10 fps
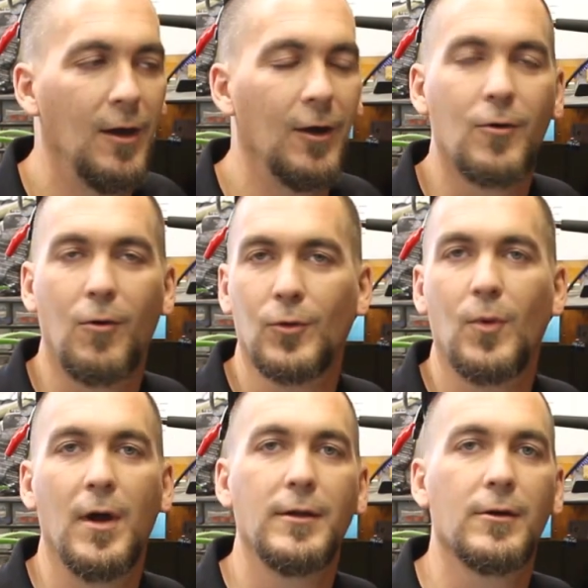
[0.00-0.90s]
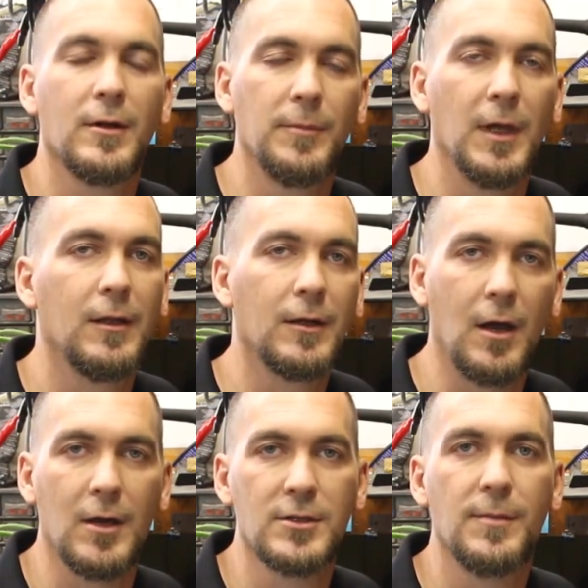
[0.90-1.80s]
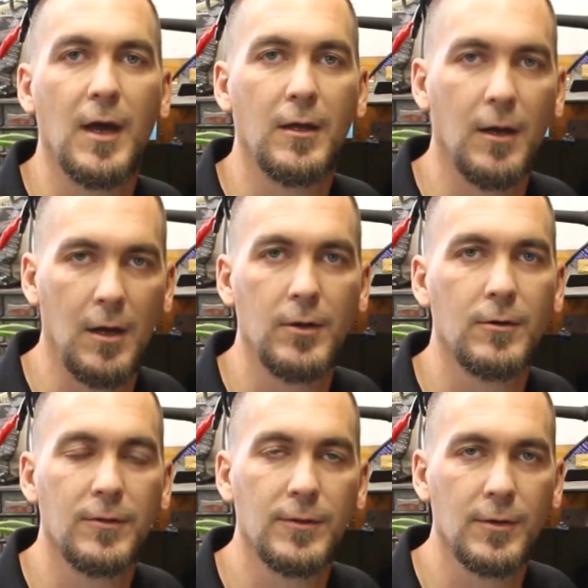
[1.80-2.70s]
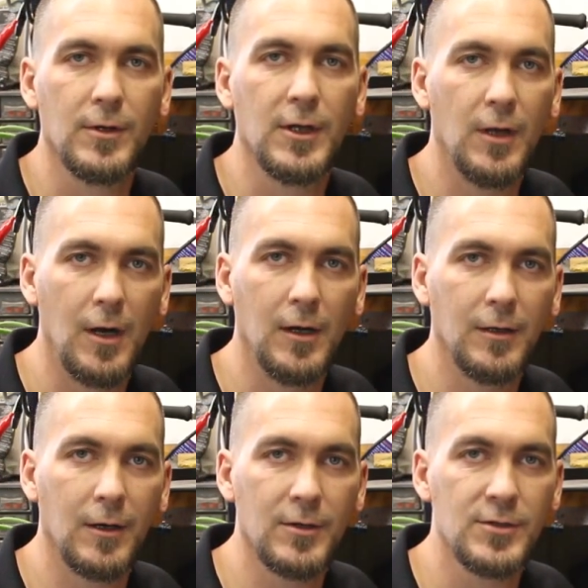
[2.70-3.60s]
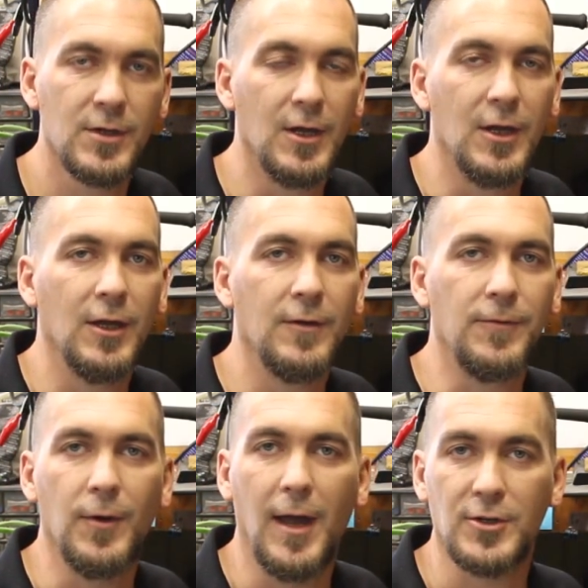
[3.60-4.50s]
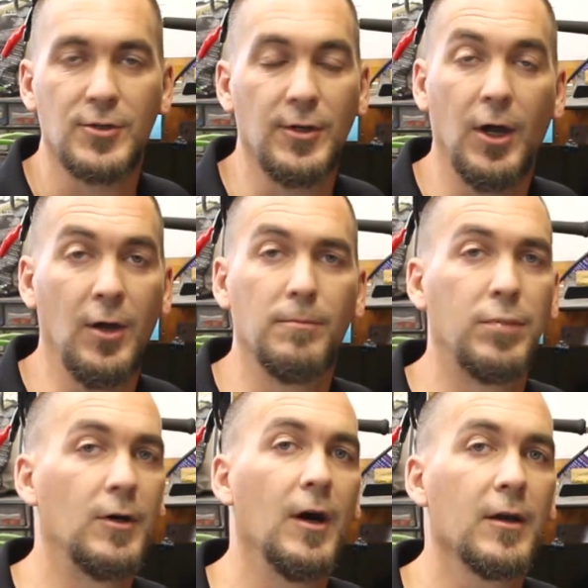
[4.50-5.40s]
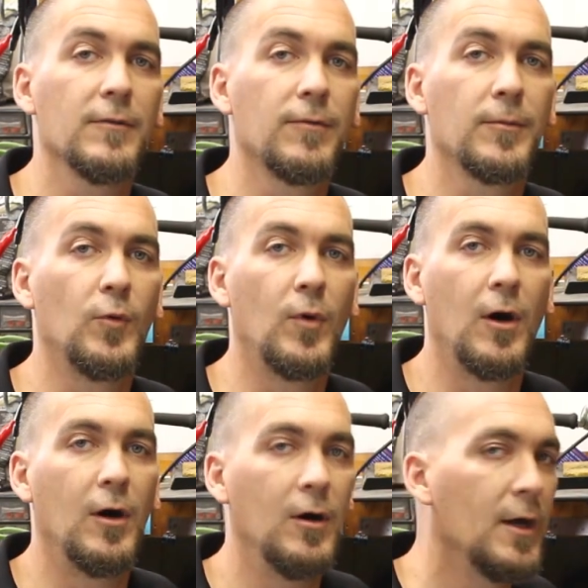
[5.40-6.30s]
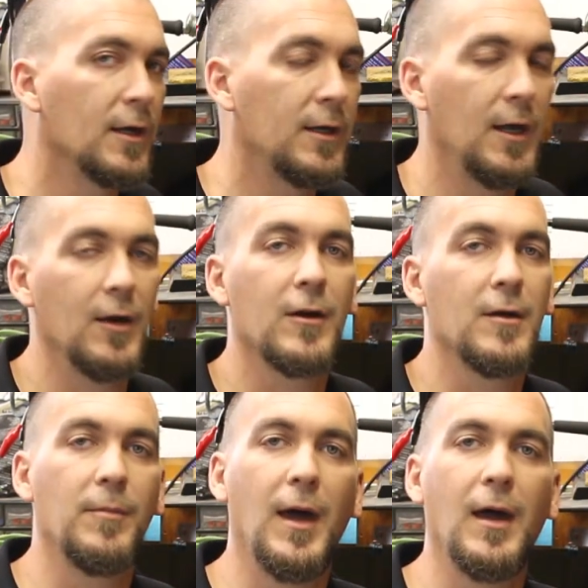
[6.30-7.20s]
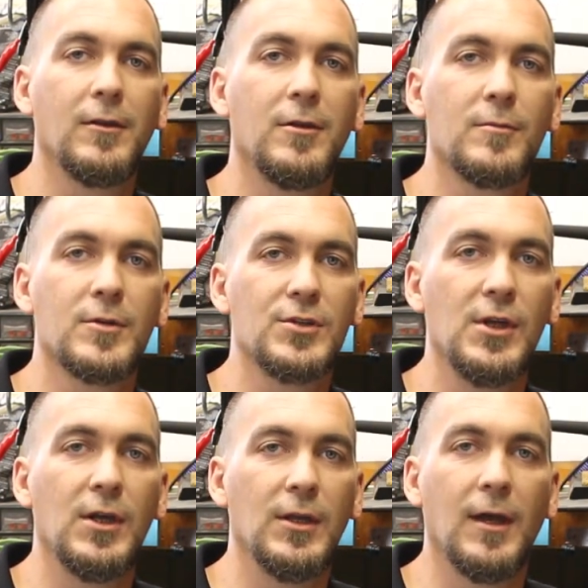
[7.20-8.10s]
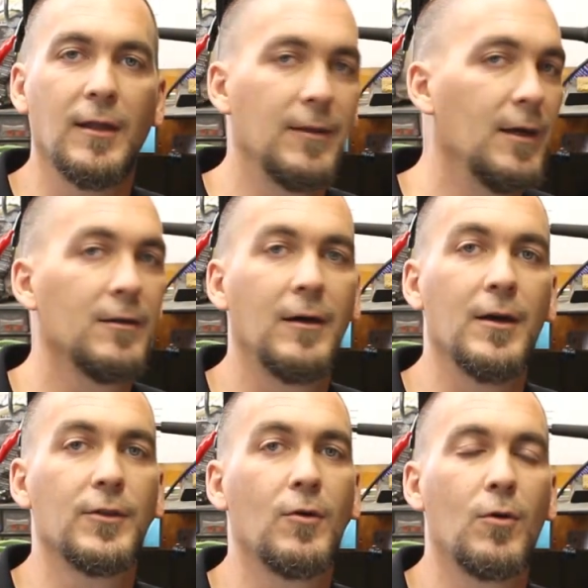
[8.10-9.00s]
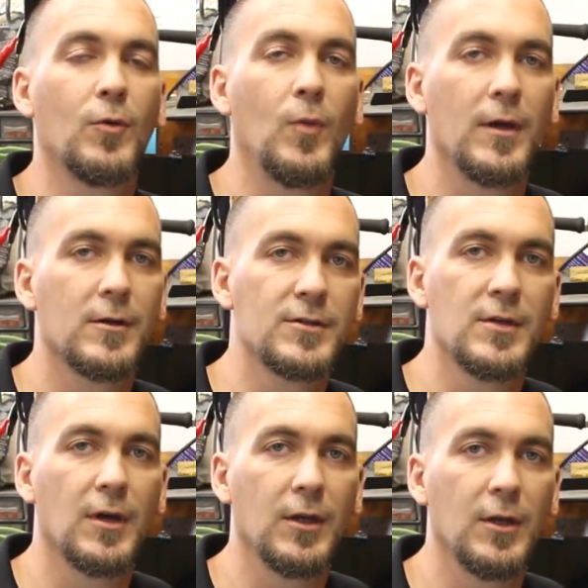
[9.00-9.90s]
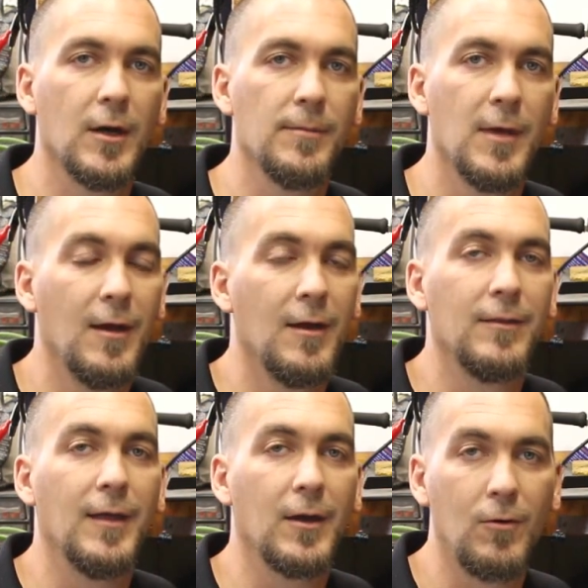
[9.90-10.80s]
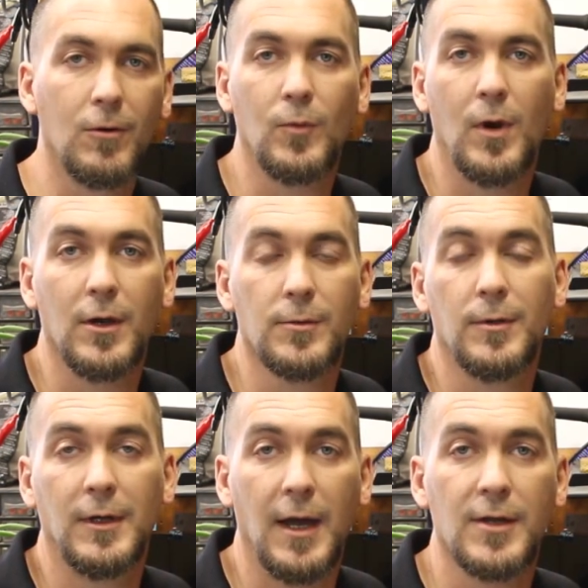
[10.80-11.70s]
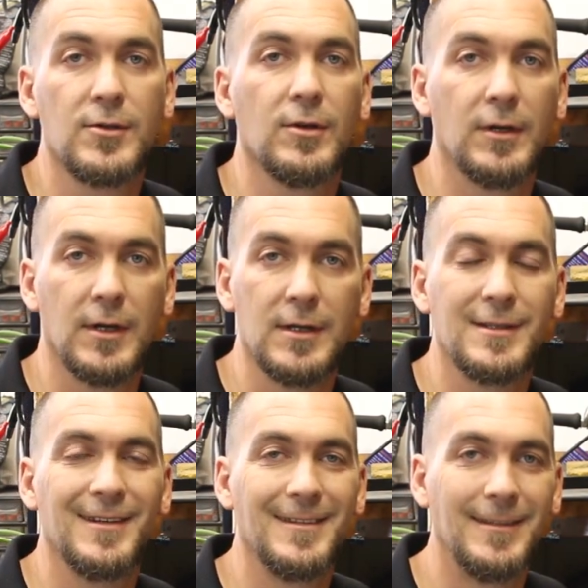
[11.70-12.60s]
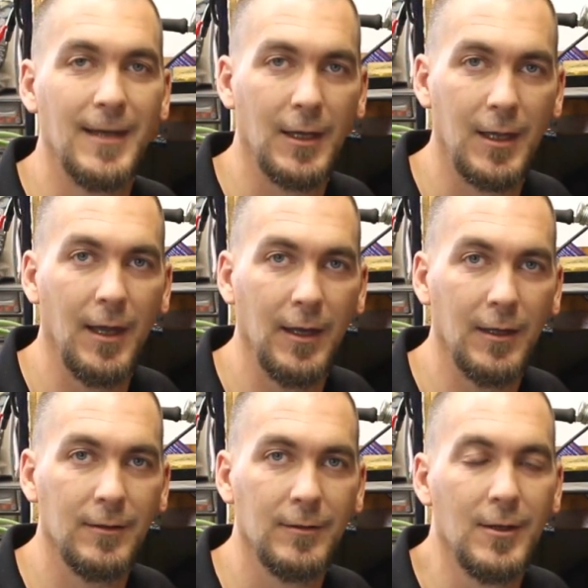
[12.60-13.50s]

A cord winder in a Miele costs about $130. If you actually unplug it from the wall, carry it back to the machine, and then let the cord winder suck it up, that cord winder will last you at least a decade.